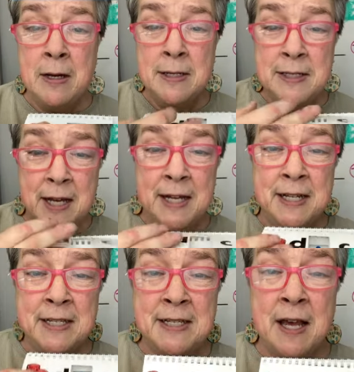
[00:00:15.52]

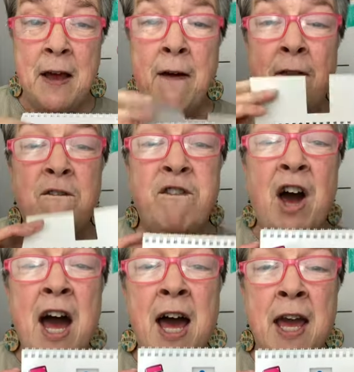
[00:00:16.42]
Dice,
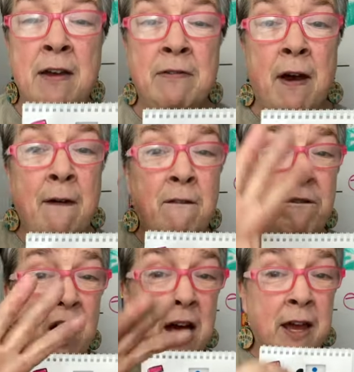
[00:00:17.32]
five,
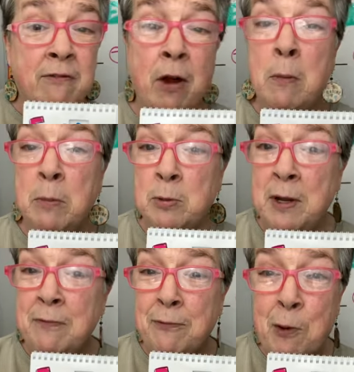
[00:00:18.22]
five.
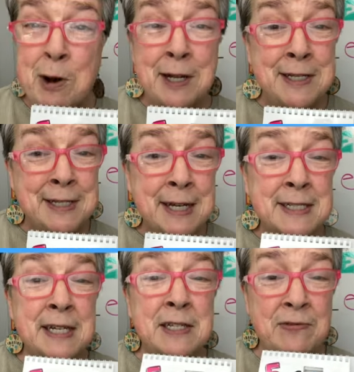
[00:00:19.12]
Between four and six
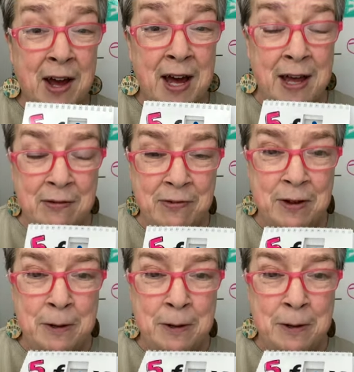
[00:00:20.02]
is five.